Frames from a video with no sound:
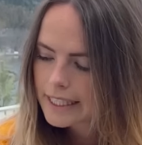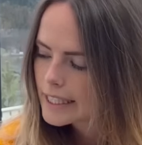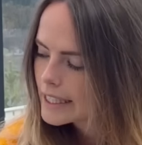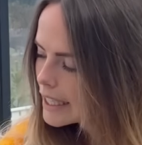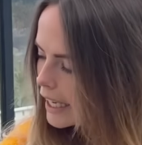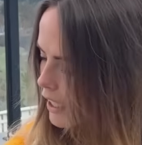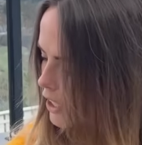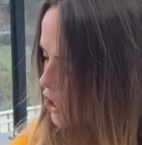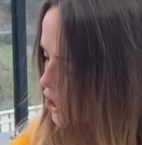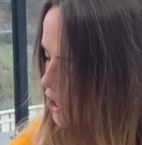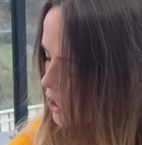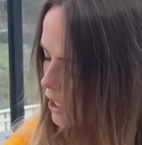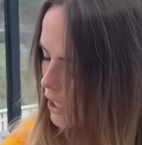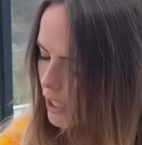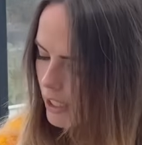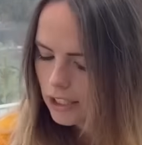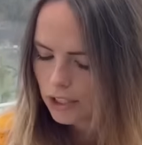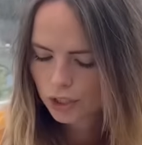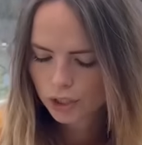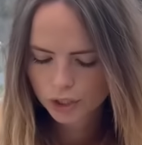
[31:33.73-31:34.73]
section
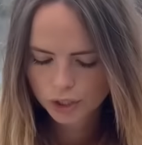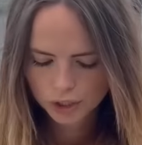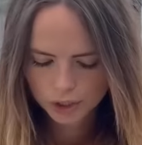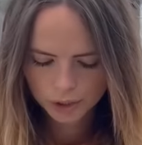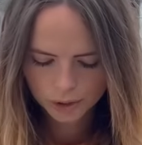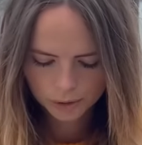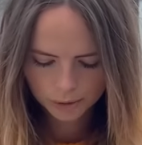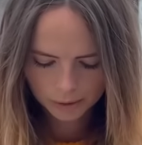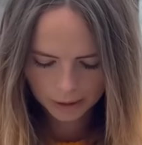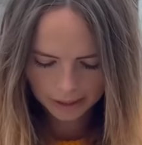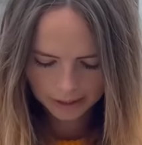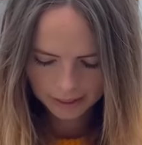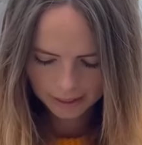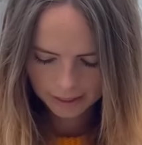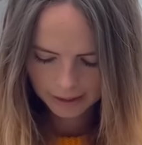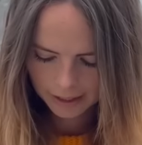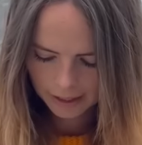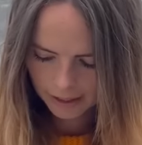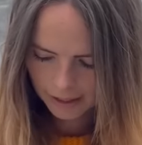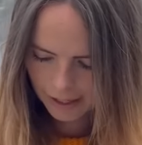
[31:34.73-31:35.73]
into, I
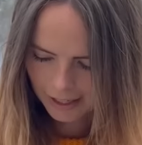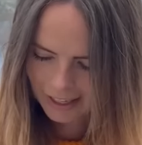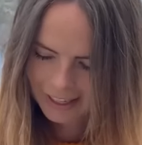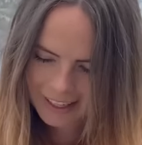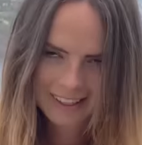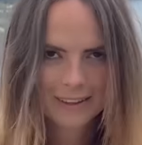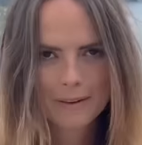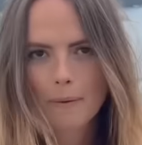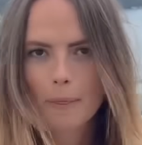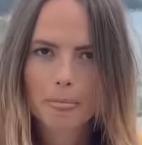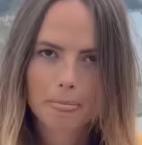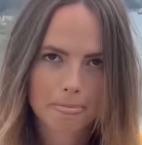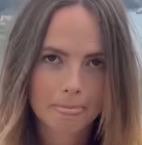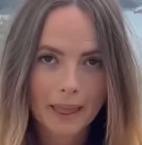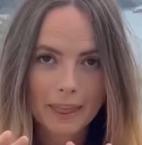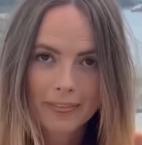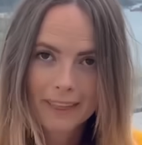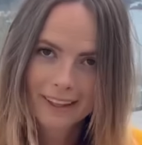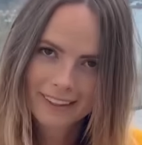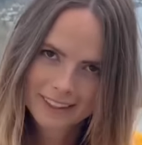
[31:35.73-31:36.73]
think
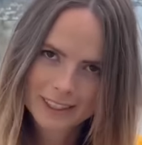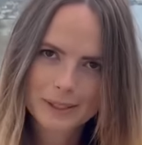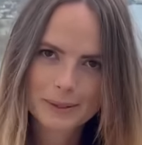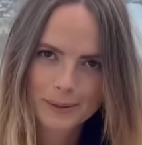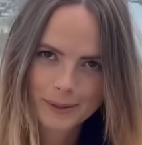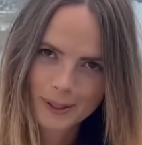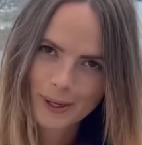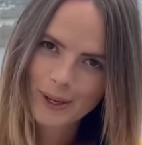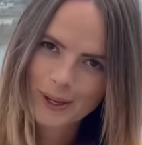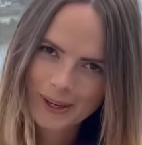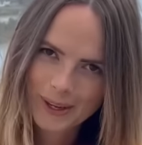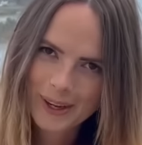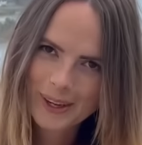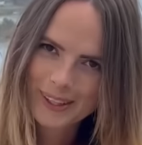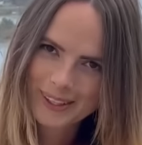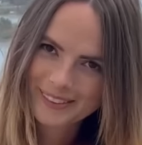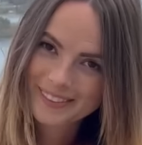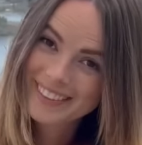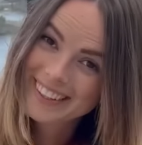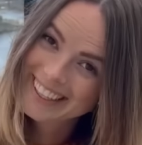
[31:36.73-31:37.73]
this is all
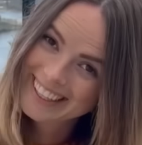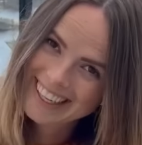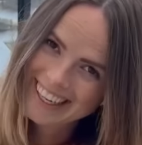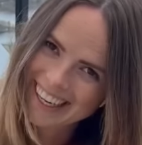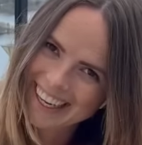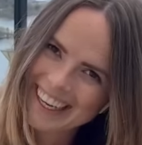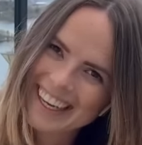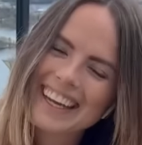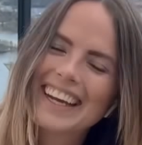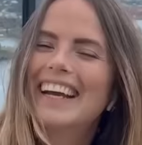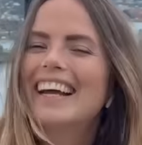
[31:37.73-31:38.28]
of the knitting.